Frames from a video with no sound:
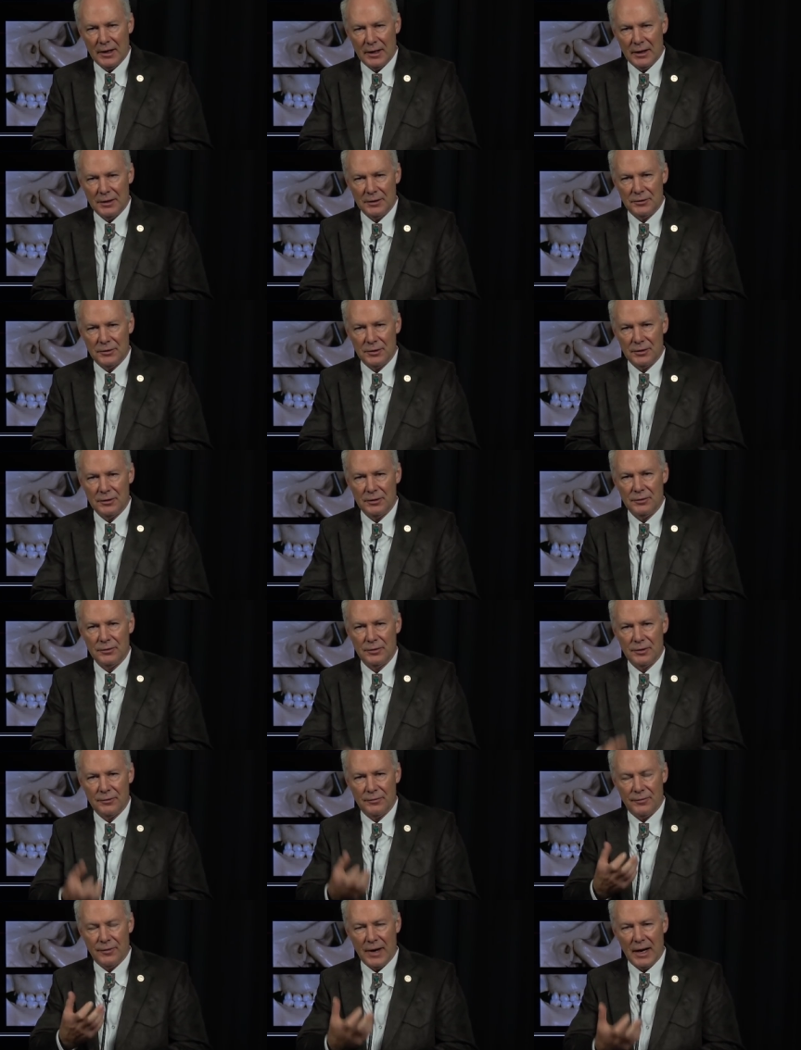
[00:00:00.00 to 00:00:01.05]
into
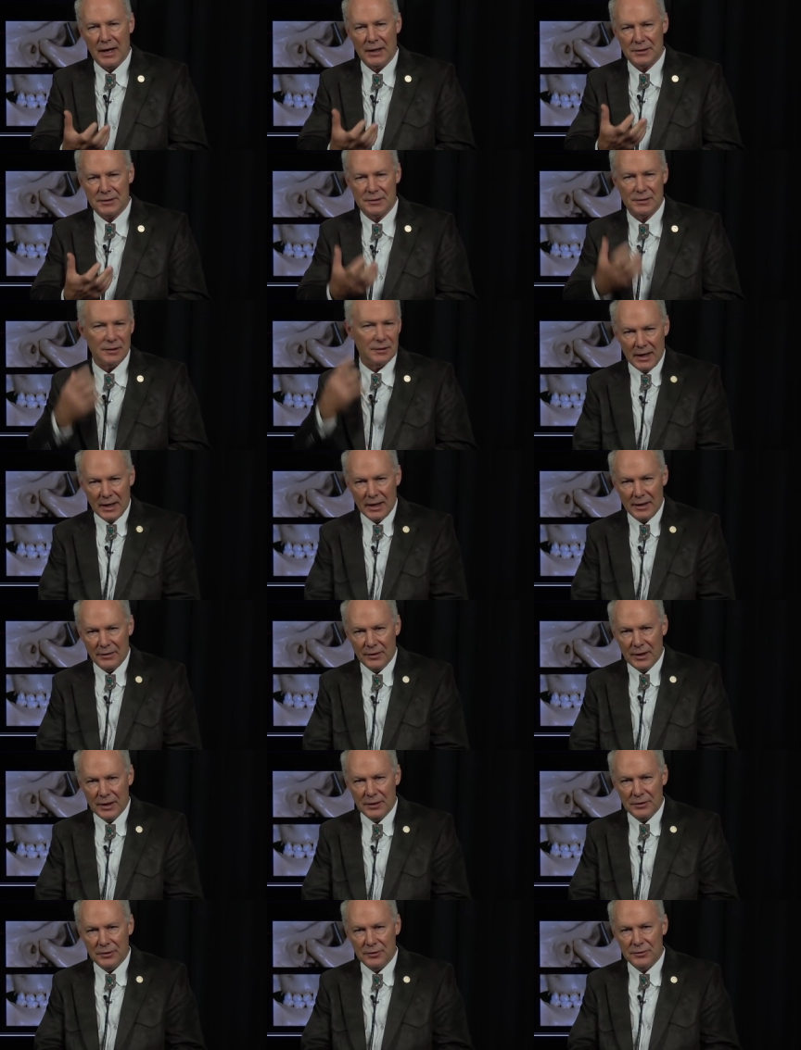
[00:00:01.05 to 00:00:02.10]
the fossa and
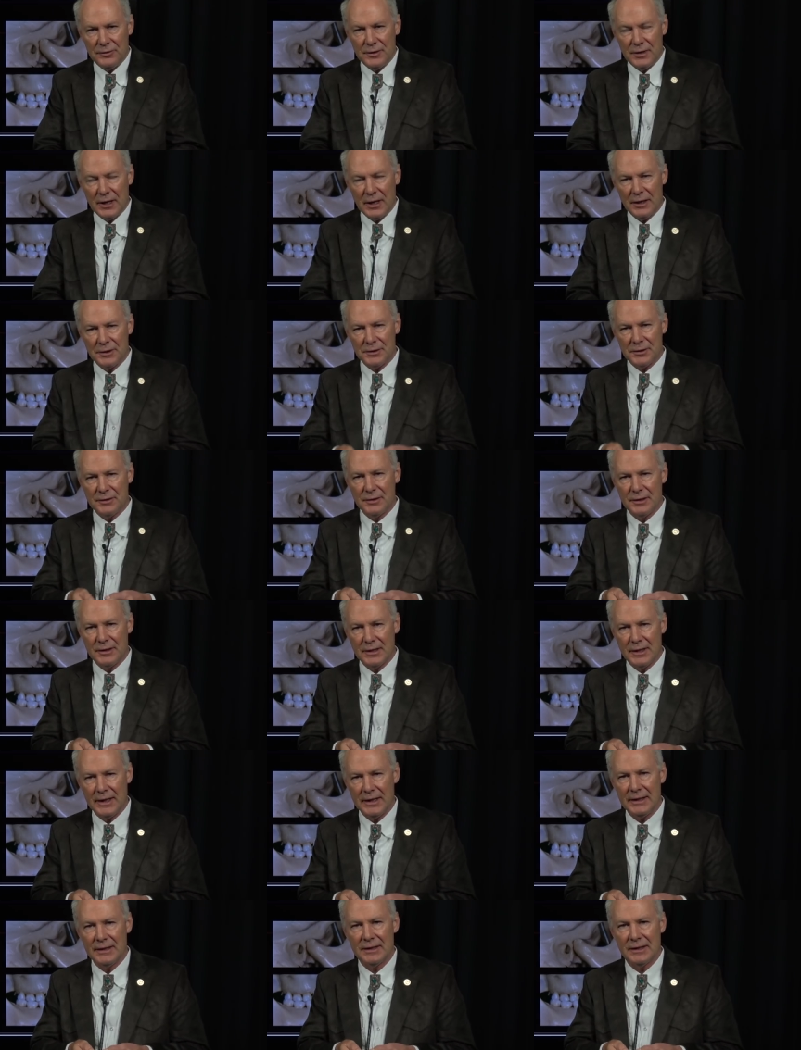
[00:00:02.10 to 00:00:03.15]
then you touch the
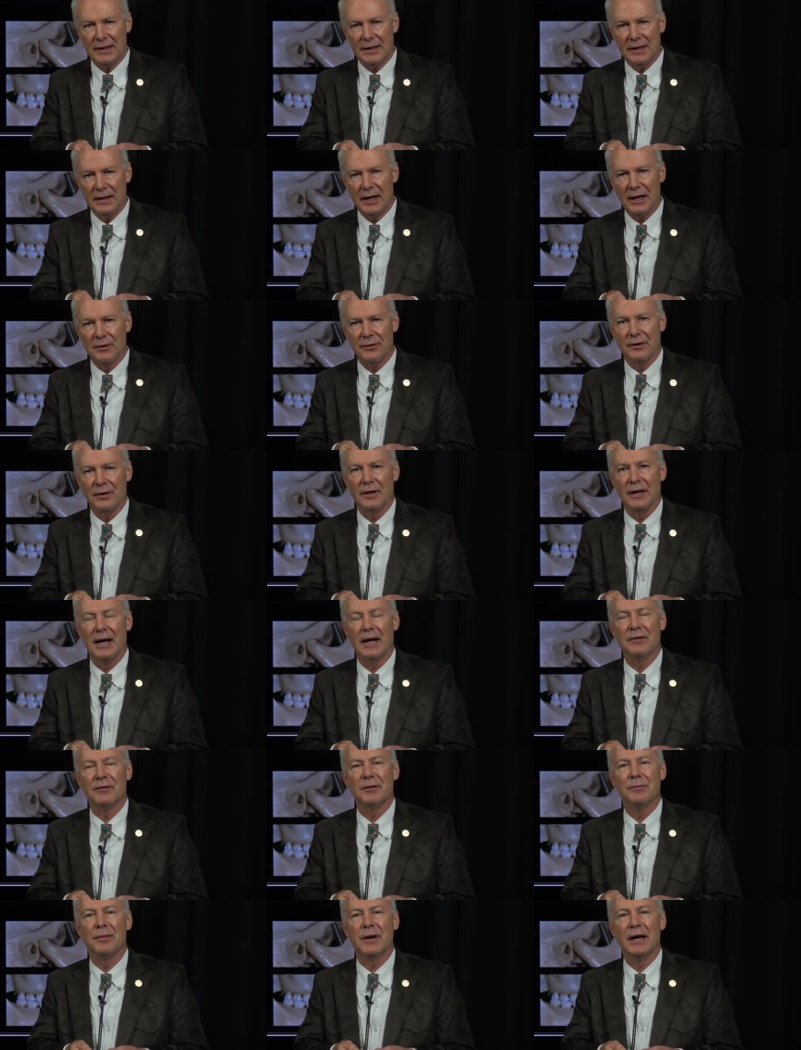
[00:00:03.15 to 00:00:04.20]
teeth together and
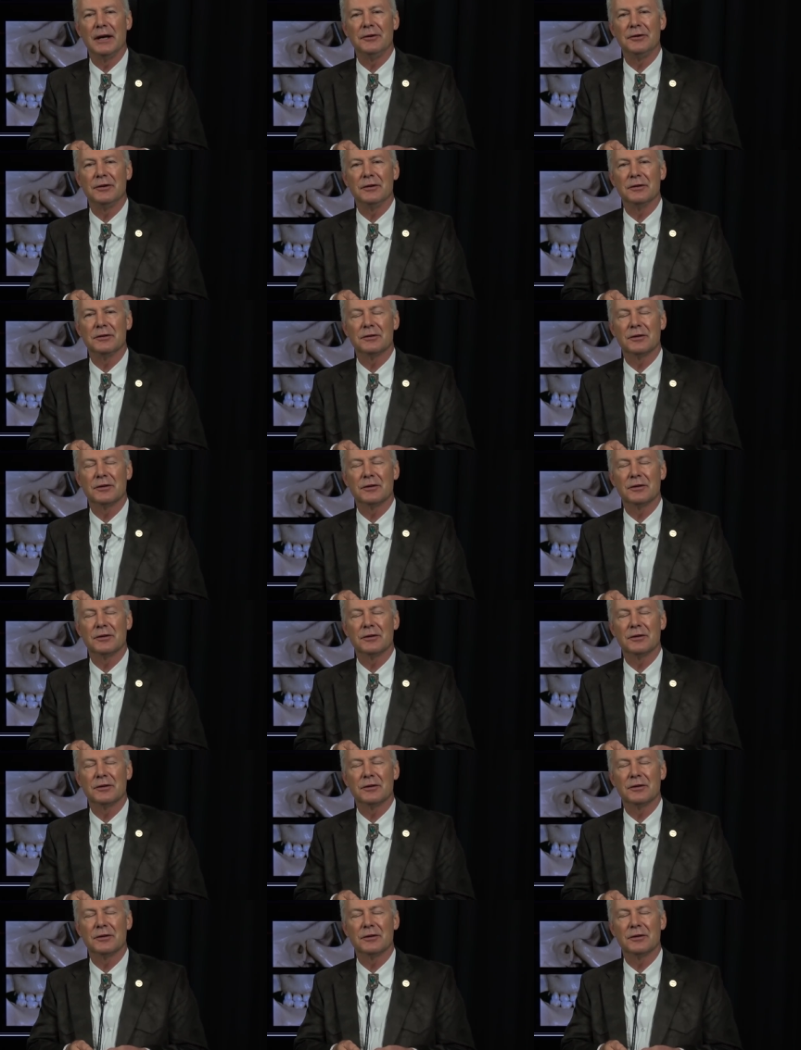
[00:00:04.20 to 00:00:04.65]
have the patient